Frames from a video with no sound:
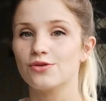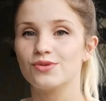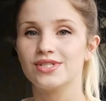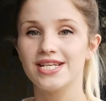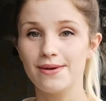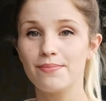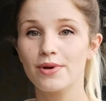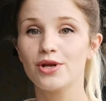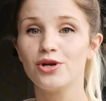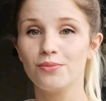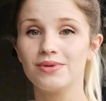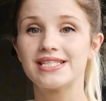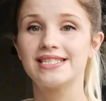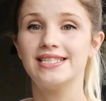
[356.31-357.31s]
So tip
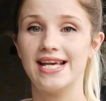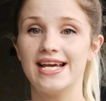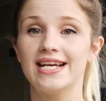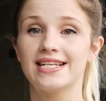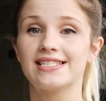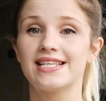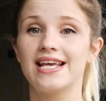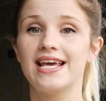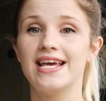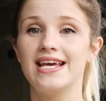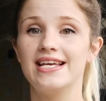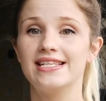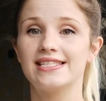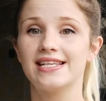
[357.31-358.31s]
number six
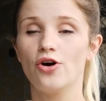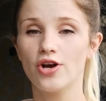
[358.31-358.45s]
is,